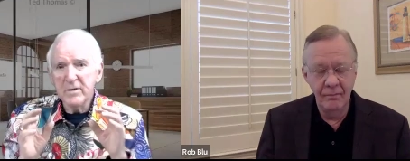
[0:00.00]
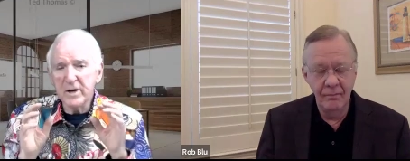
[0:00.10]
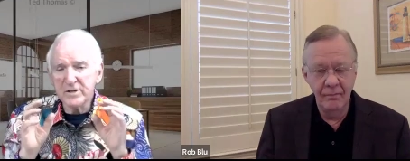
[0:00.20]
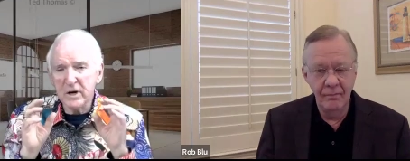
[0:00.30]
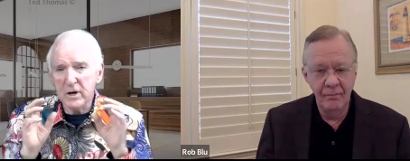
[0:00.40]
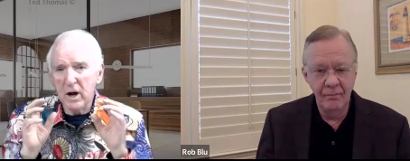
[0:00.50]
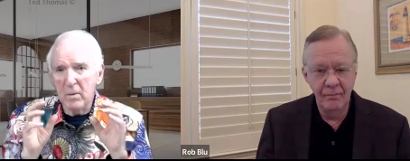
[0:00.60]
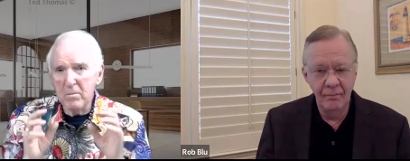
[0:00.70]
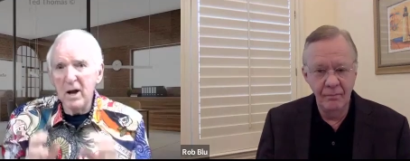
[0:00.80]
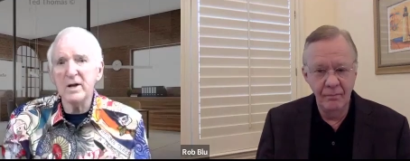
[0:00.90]
Speaker 1: there's
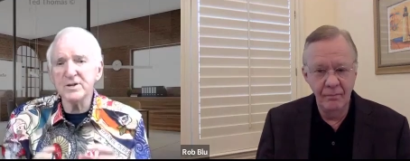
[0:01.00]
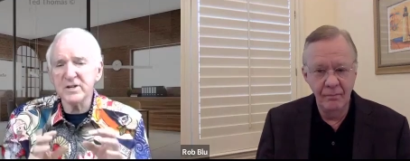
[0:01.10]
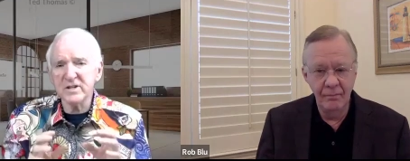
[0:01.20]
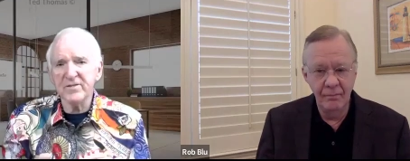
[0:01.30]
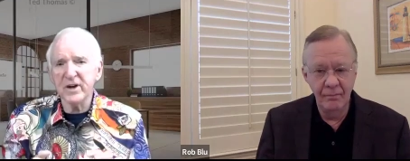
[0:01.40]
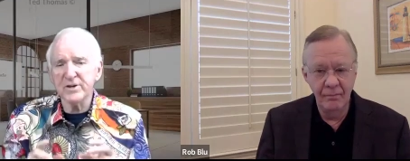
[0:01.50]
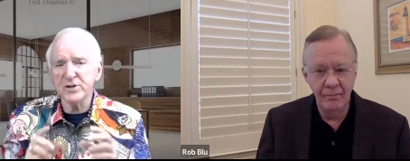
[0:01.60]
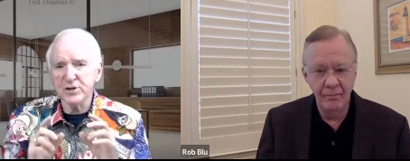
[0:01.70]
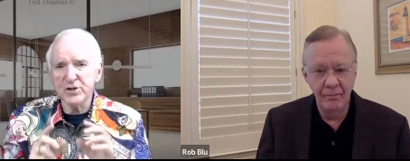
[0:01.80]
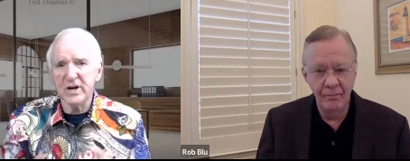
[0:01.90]
a million
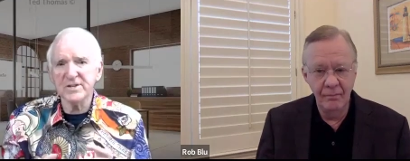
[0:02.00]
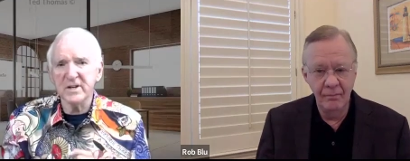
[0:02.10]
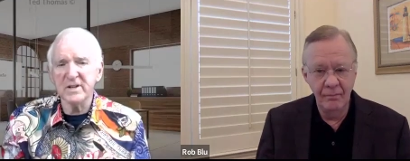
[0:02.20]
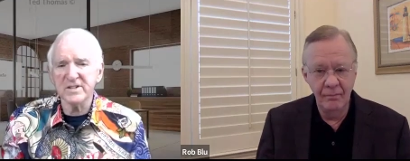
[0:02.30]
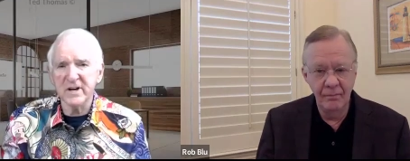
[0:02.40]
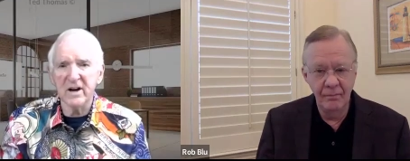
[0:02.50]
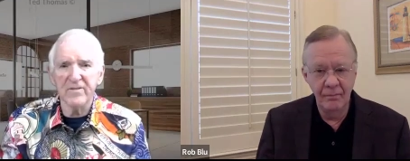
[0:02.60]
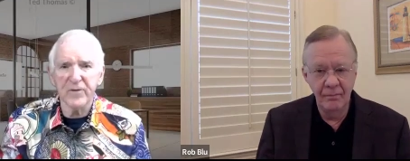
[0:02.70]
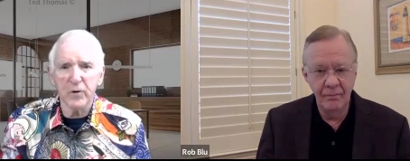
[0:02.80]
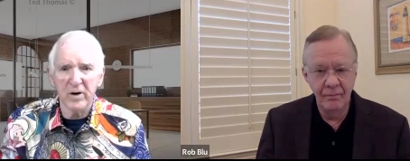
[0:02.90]
certificates just in the state
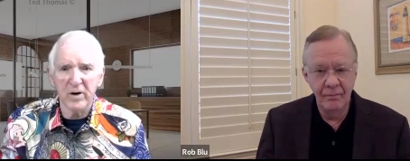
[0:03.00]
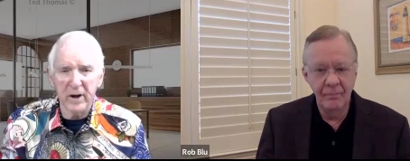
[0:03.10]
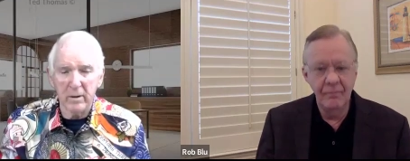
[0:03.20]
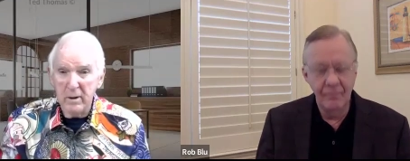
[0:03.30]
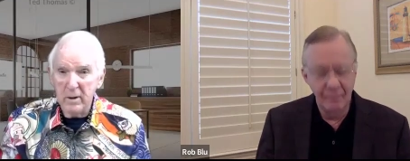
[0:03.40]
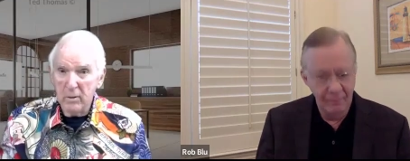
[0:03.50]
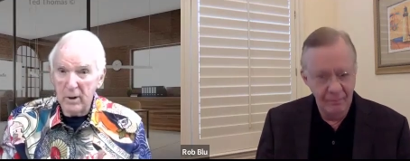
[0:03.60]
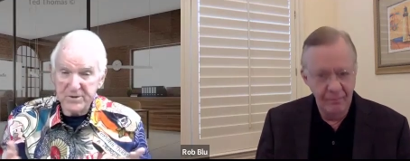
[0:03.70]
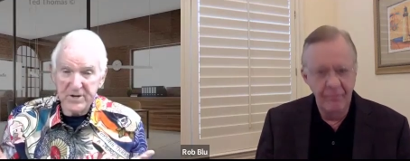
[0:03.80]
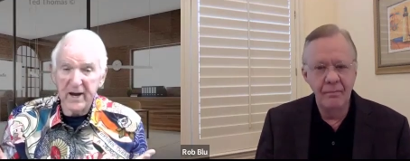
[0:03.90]
of Florida.
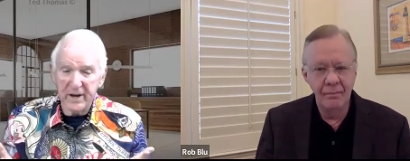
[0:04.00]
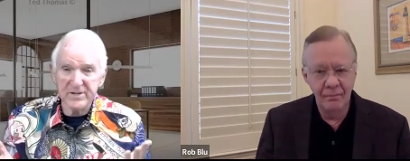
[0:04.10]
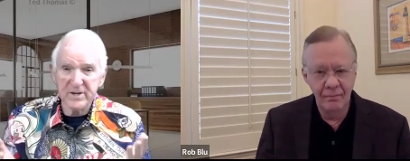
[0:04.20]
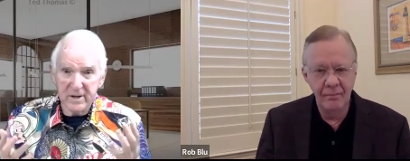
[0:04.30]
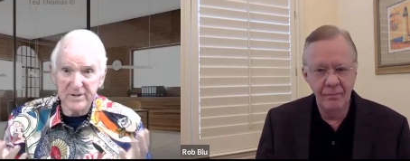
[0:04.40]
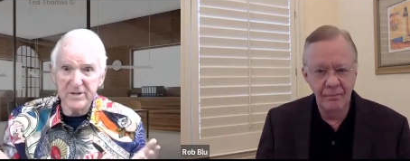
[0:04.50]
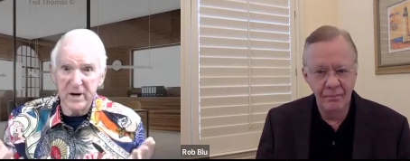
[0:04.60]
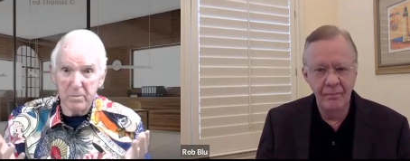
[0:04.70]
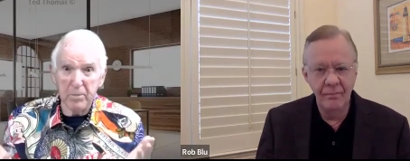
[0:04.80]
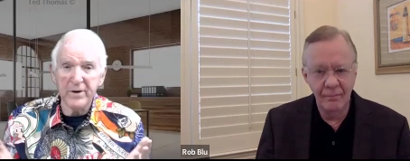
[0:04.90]
What I'm saying is it's
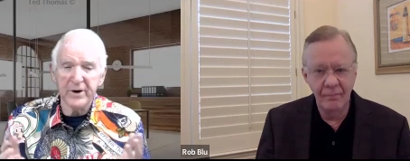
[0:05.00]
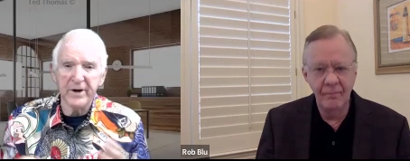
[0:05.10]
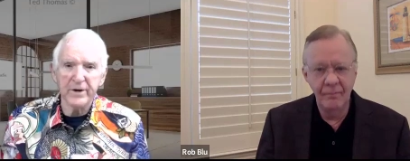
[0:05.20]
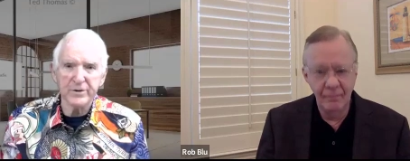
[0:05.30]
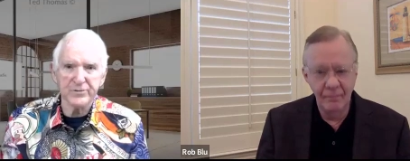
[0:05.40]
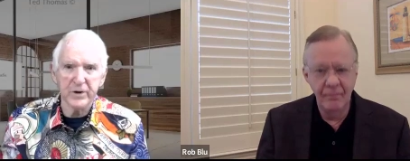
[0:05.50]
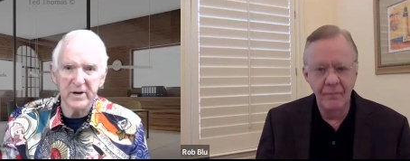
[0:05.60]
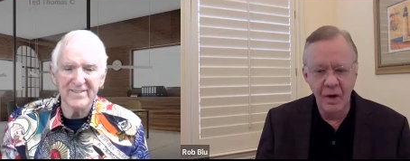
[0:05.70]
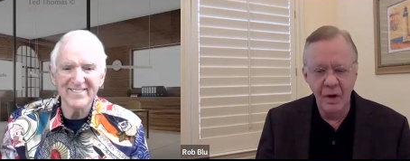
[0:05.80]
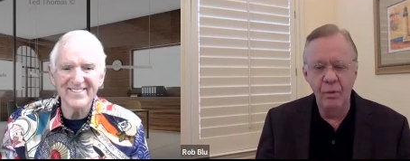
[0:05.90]
an abundant
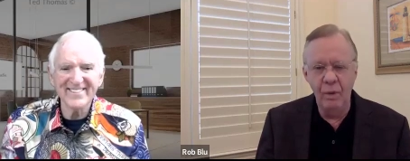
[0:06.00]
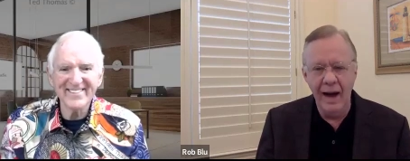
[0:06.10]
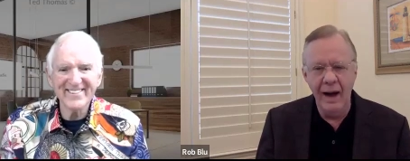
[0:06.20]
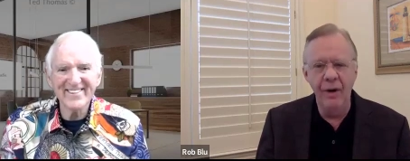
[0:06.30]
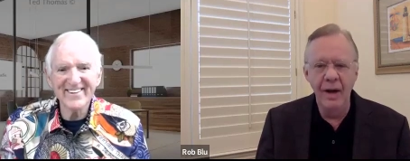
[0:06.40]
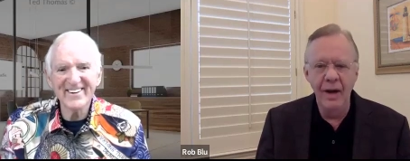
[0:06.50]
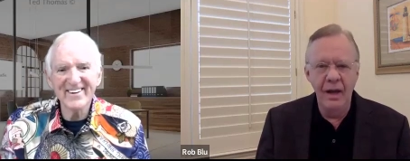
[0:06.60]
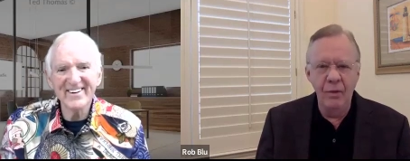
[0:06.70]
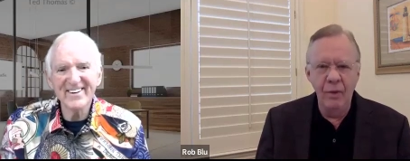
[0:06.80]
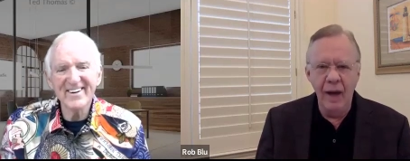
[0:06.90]
industry.
Speaker 2: Wow.
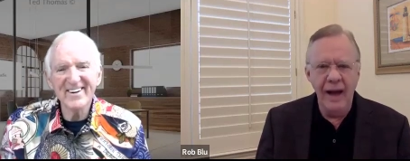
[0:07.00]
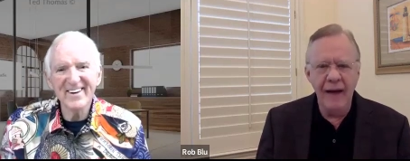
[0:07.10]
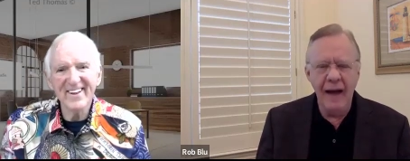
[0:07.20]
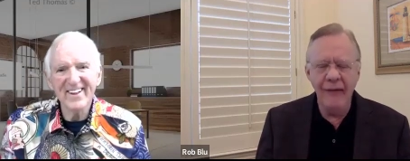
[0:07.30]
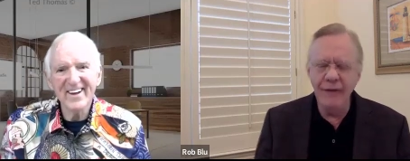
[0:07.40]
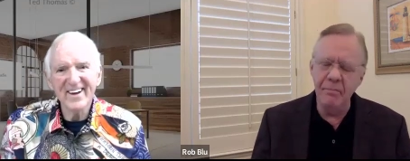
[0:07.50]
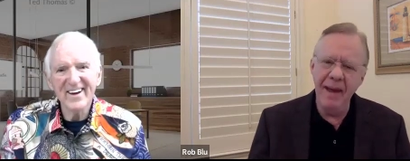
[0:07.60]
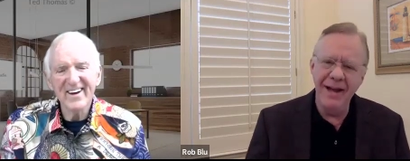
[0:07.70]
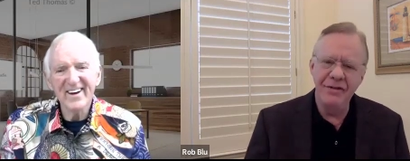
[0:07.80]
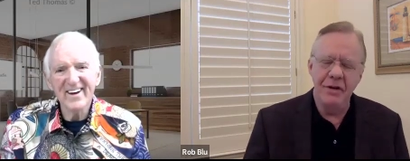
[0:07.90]
Well, I would
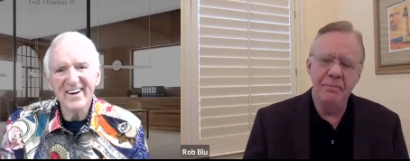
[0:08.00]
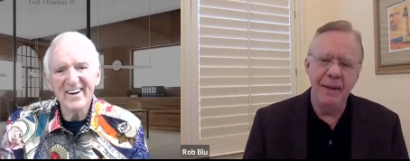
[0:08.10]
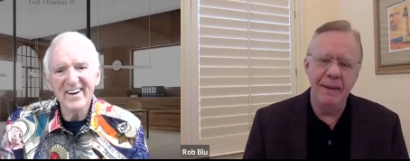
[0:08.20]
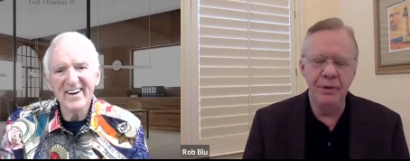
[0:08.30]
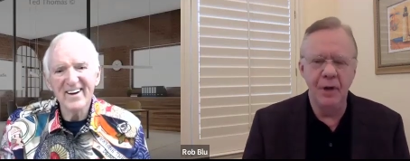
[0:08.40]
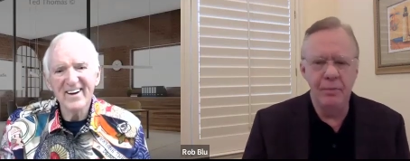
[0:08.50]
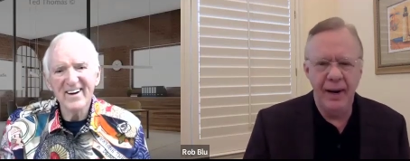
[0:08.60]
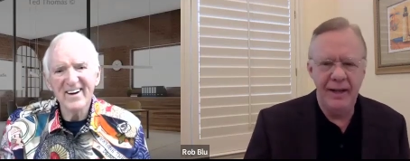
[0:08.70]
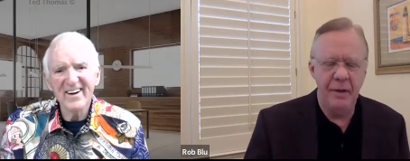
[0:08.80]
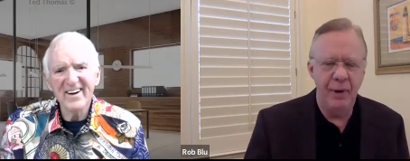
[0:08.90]
imagine people don't
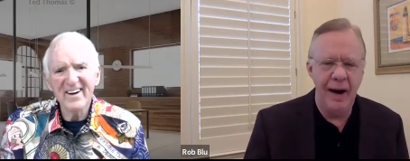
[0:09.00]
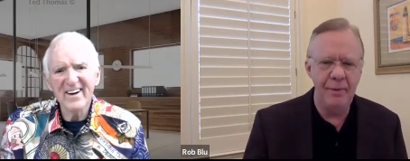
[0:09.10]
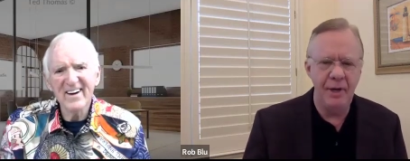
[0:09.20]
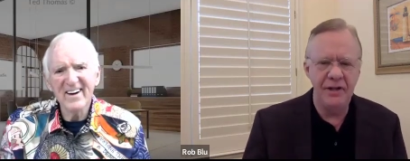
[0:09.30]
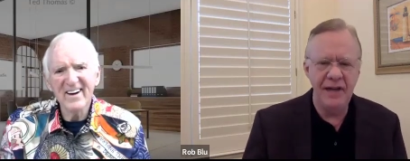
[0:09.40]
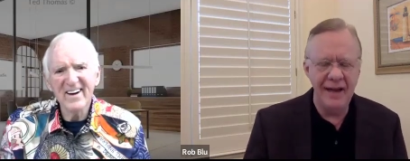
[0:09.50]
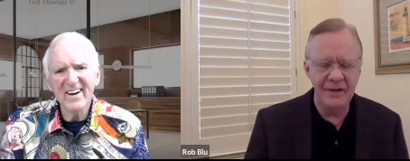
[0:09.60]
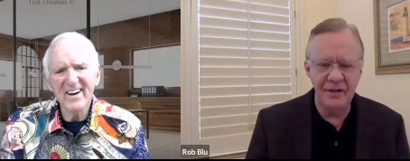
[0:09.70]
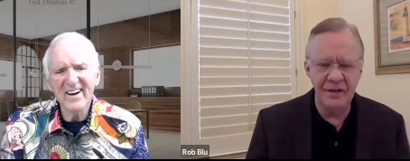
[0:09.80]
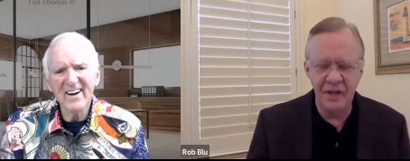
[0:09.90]
pay their property
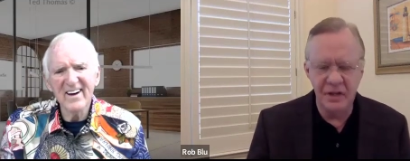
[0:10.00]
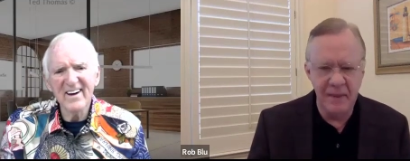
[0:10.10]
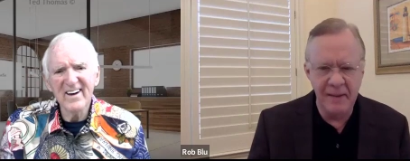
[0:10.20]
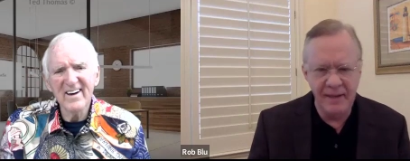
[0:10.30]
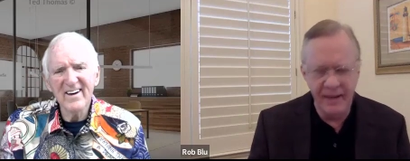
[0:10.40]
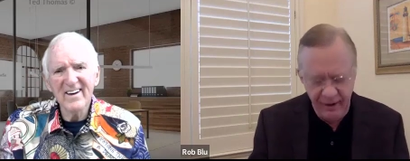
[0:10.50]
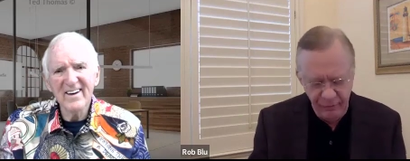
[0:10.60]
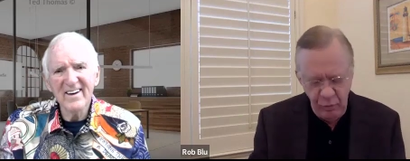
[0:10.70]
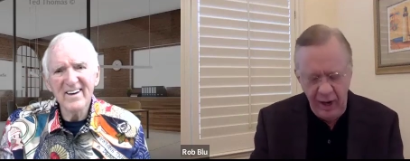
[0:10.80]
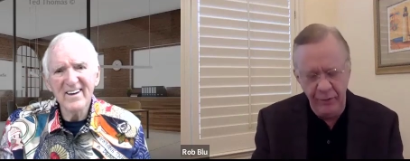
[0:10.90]
taxes because maybe they've,
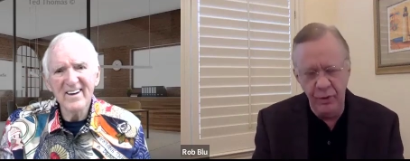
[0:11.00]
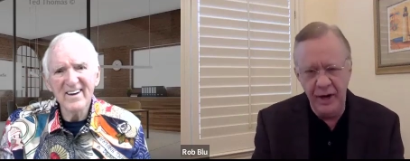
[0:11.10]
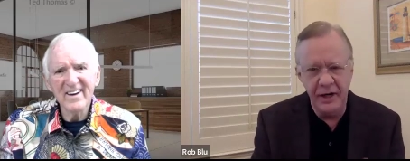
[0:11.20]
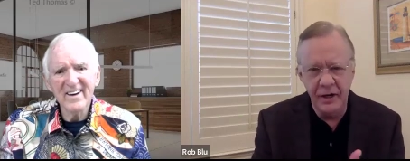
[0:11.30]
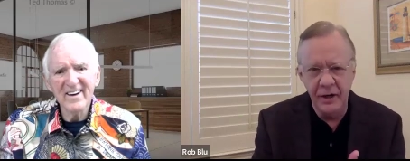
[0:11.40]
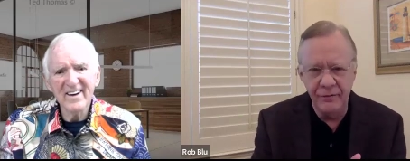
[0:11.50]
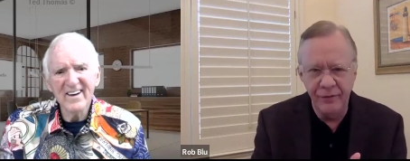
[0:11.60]
run into